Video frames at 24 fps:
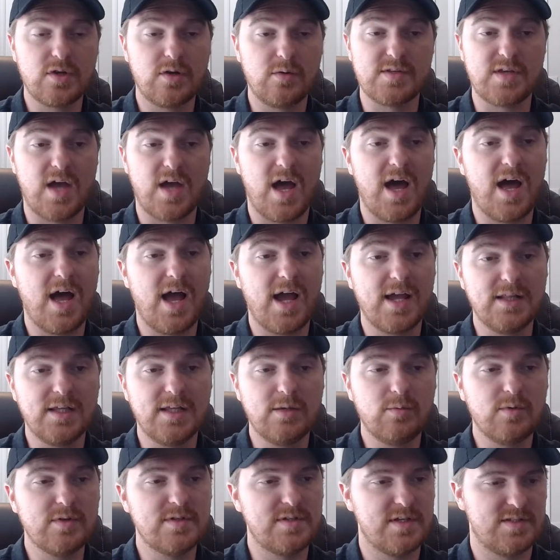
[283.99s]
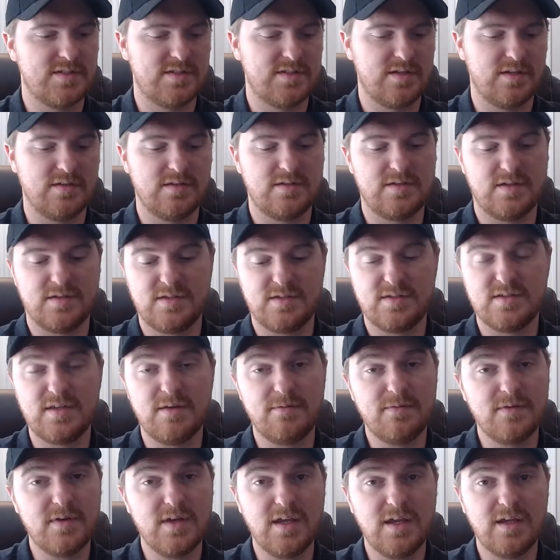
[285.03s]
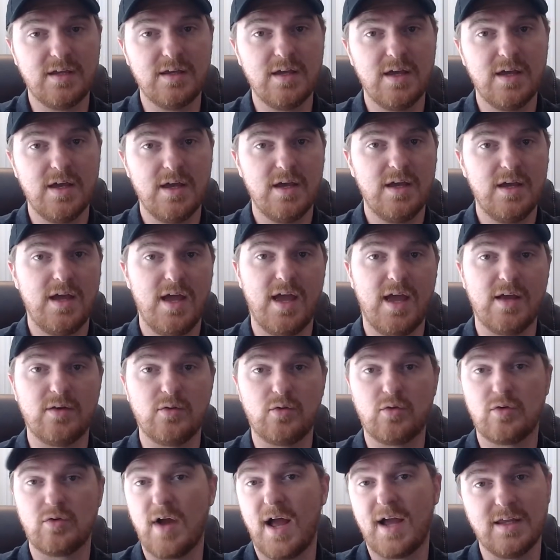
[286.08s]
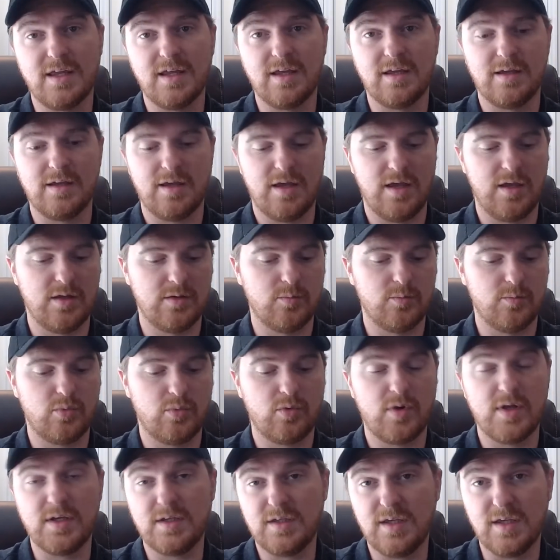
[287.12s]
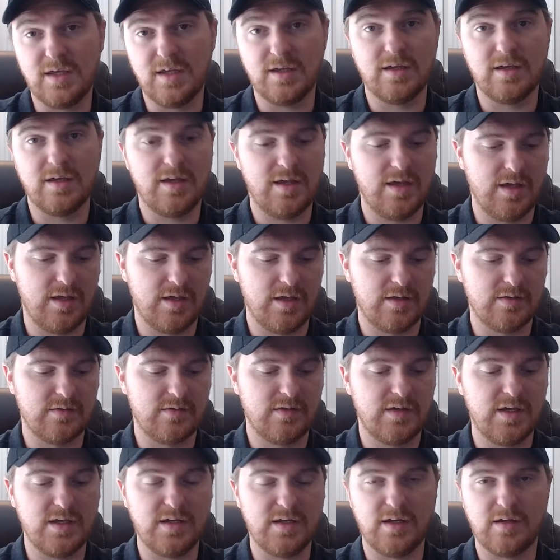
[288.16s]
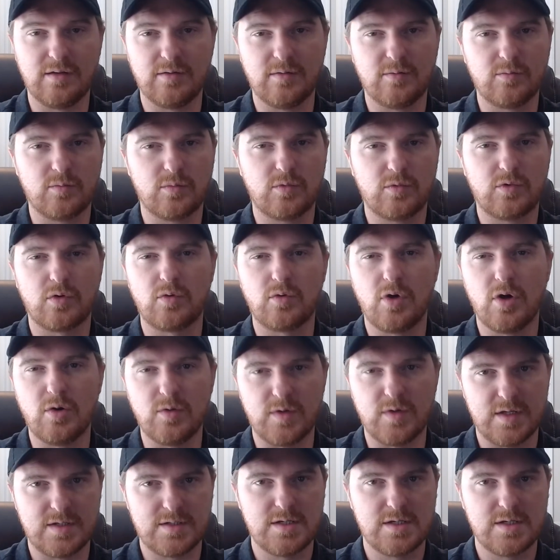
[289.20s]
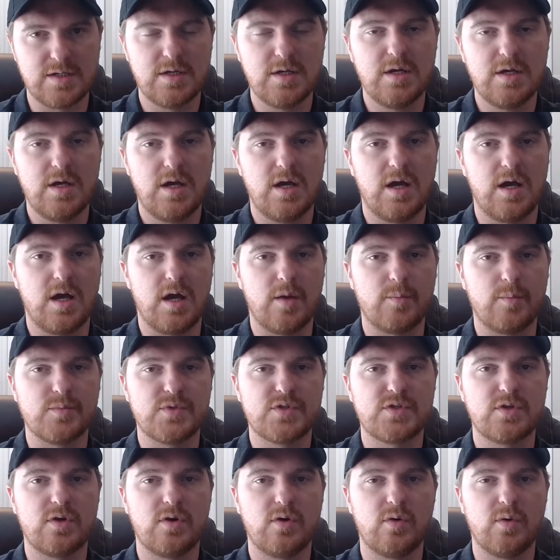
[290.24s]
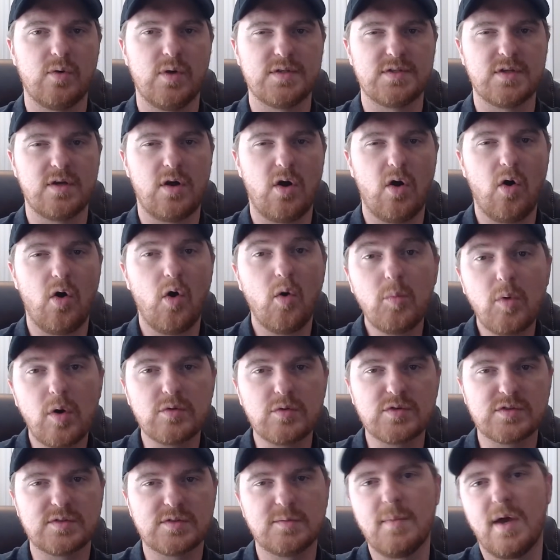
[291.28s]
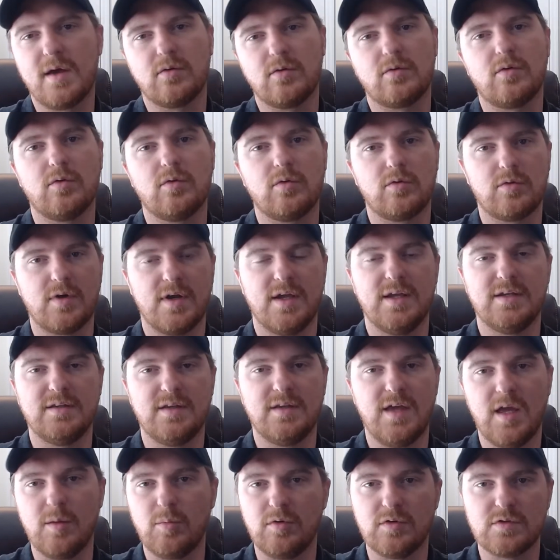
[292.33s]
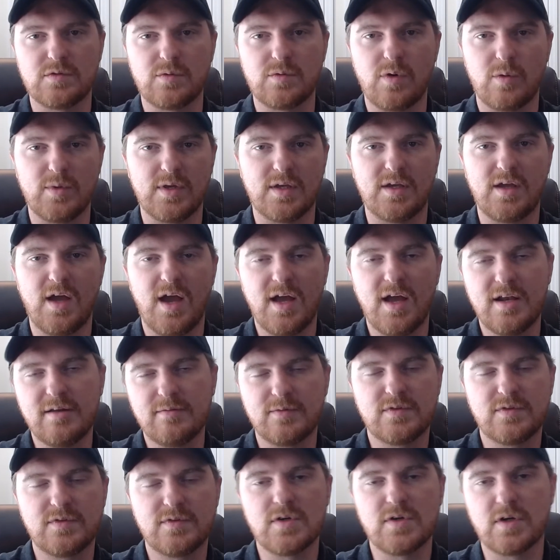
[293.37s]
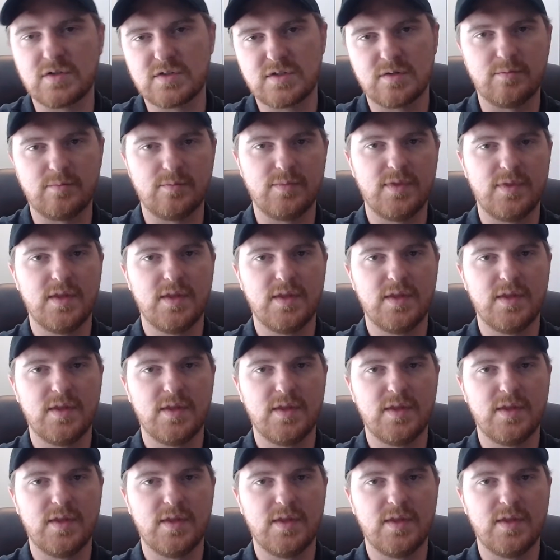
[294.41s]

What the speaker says: is highly resistant to stiffening and cracking and breaking and getting corroded. So it's almost medical grade cable is what we kind of took some